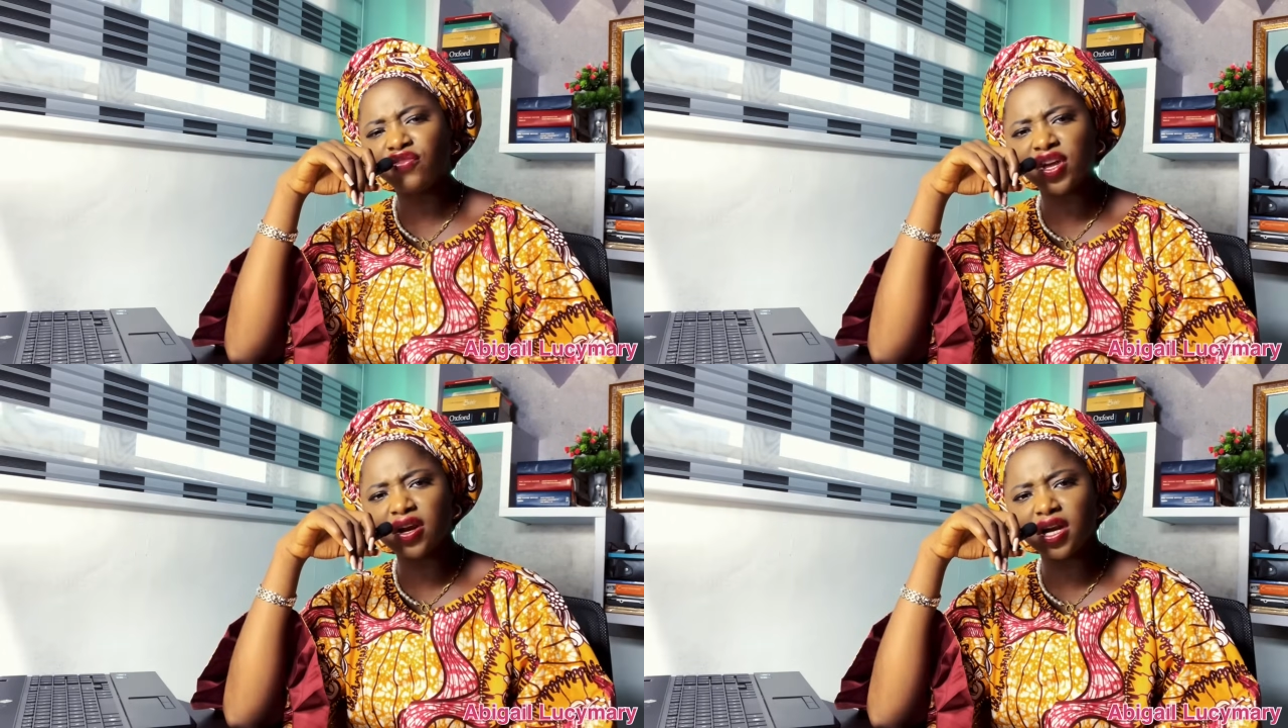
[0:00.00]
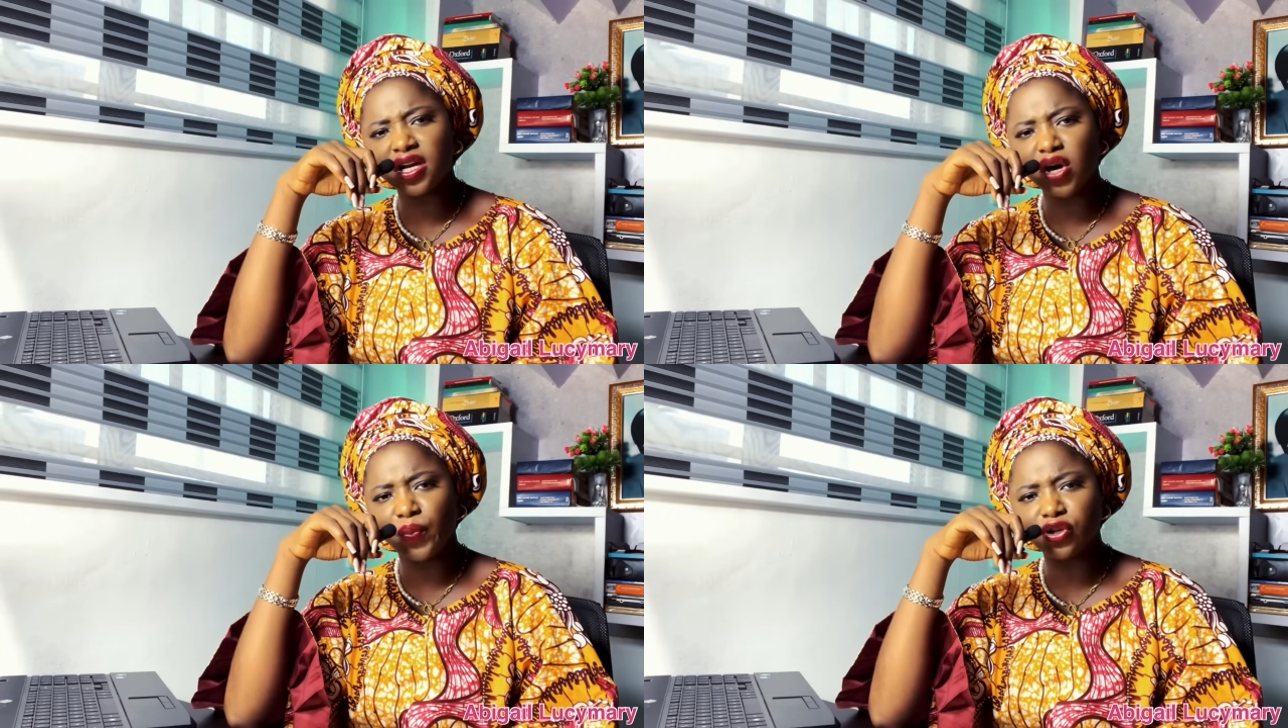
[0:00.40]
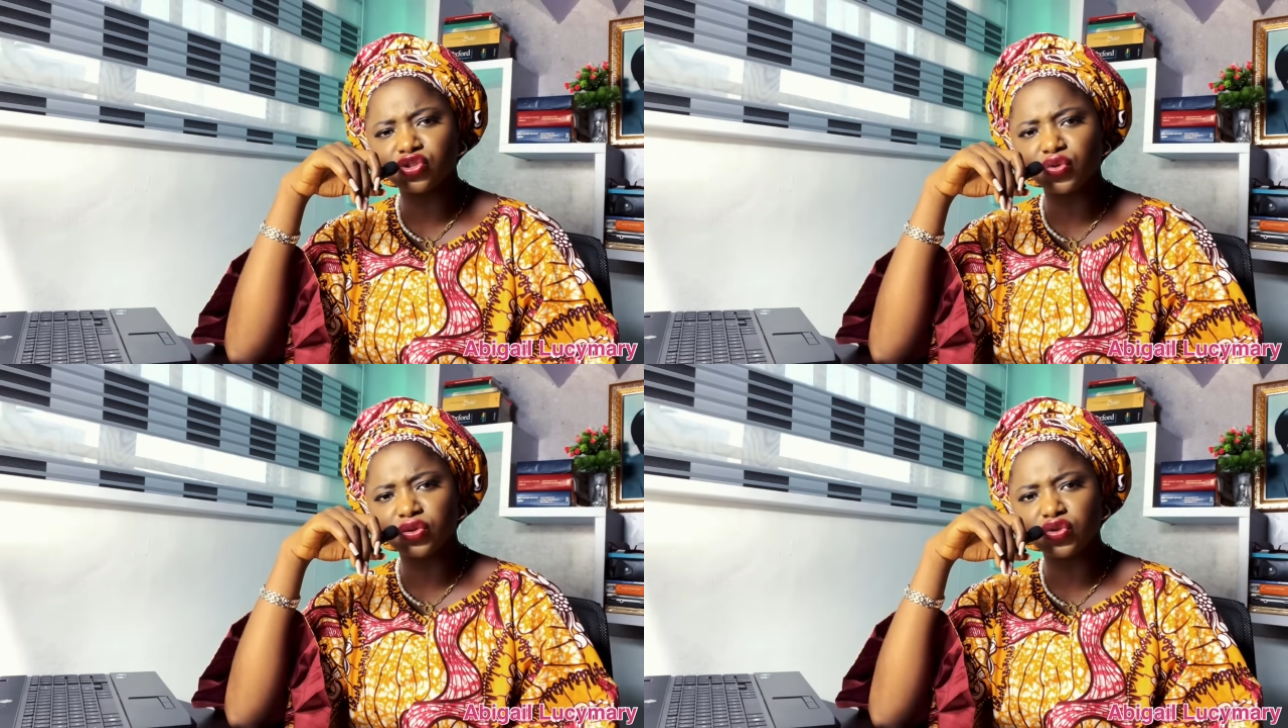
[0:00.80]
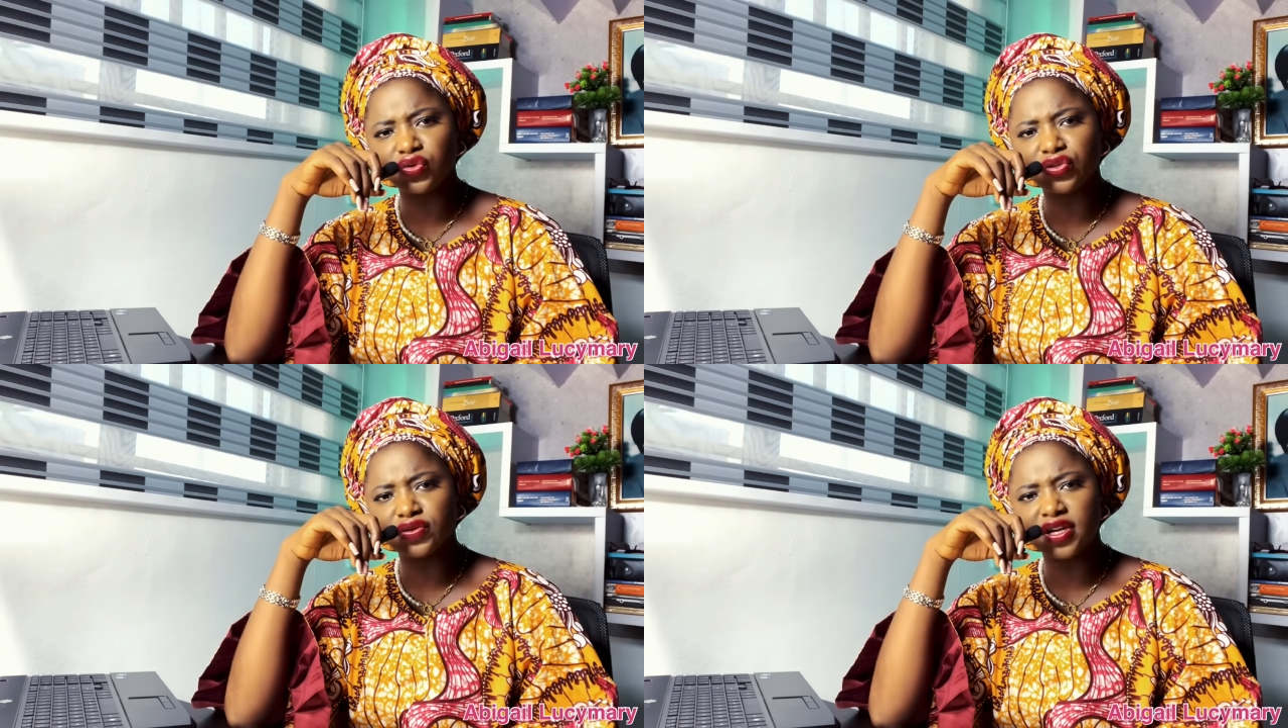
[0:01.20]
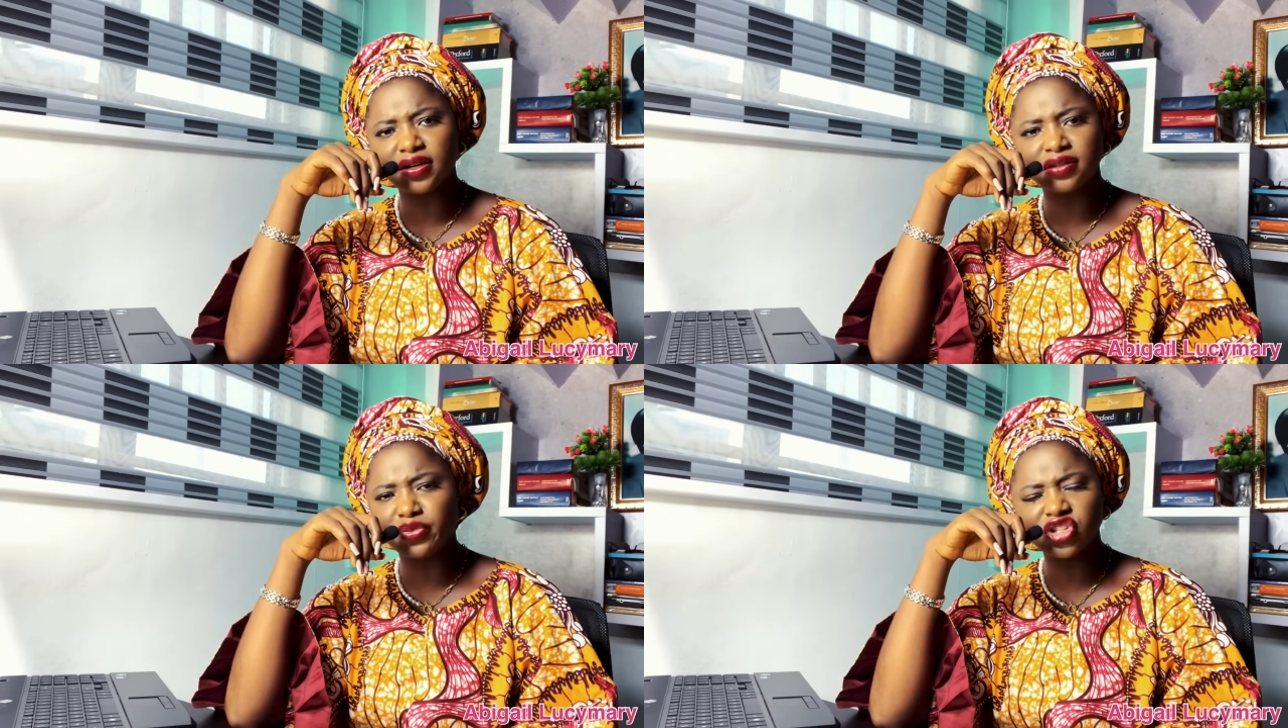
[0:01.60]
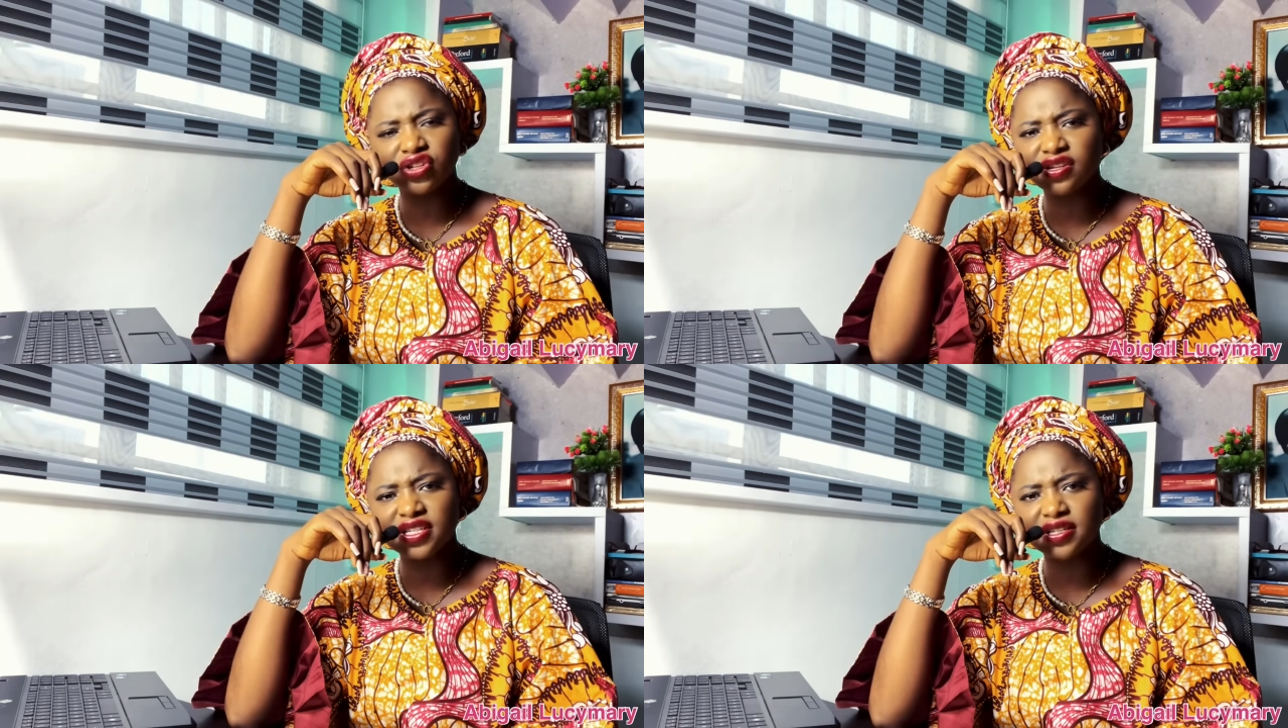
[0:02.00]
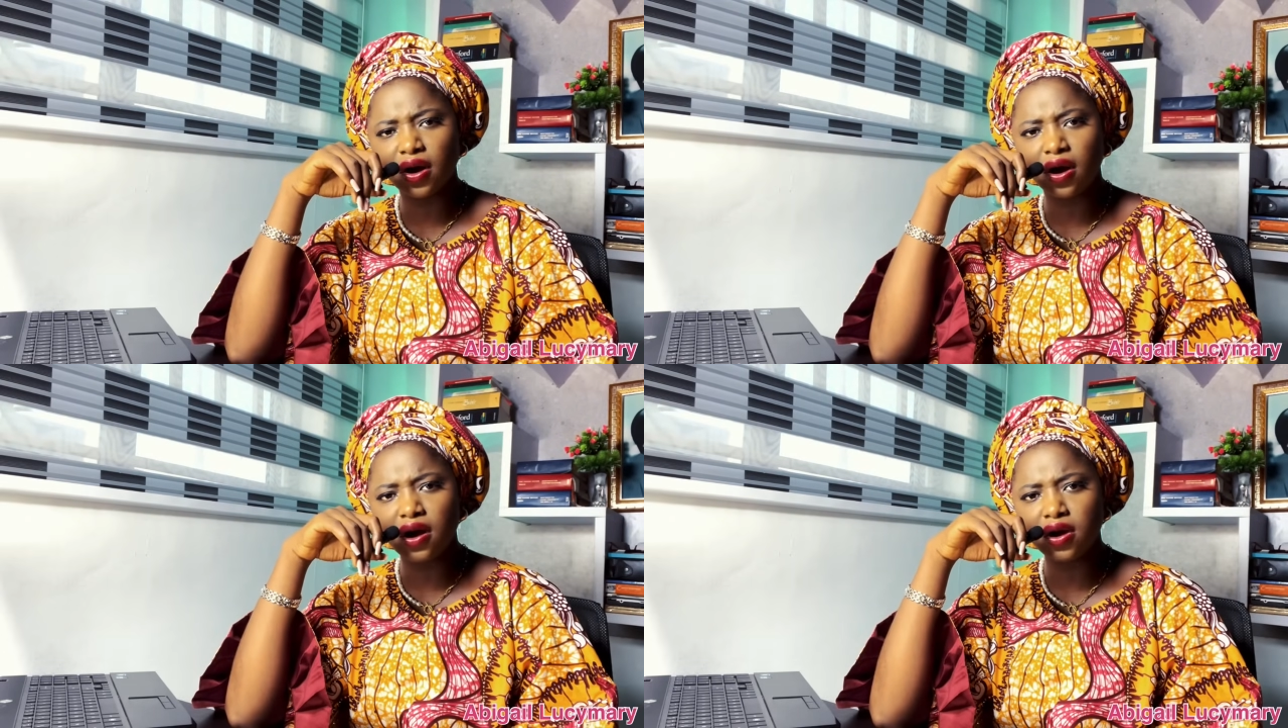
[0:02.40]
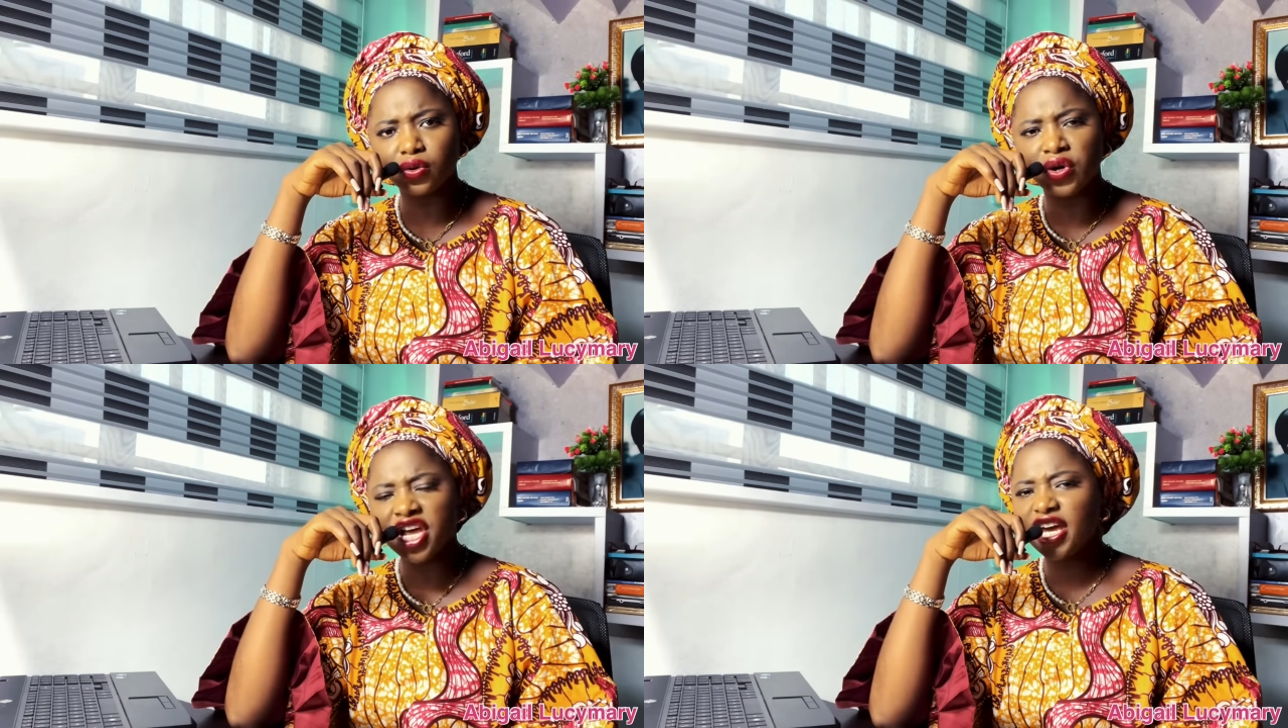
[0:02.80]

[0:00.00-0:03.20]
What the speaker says: of King Leopold to the missionaries in the Congo.